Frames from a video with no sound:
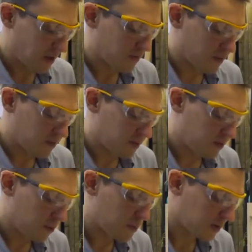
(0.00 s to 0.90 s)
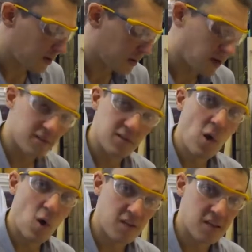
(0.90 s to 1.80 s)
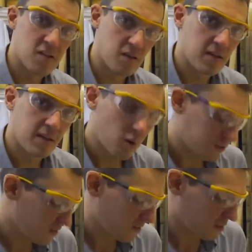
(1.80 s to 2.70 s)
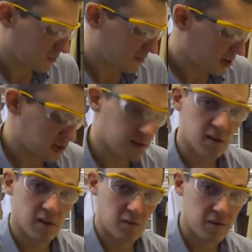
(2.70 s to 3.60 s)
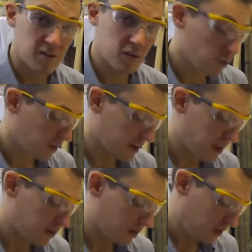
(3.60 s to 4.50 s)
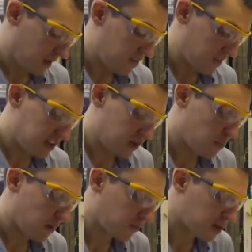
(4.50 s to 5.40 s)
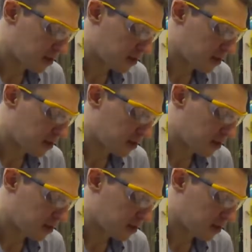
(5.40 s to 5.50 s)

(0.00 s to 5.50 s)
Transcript: to have the superconductor kind of locked into this position. So I need to cool it down in situ above the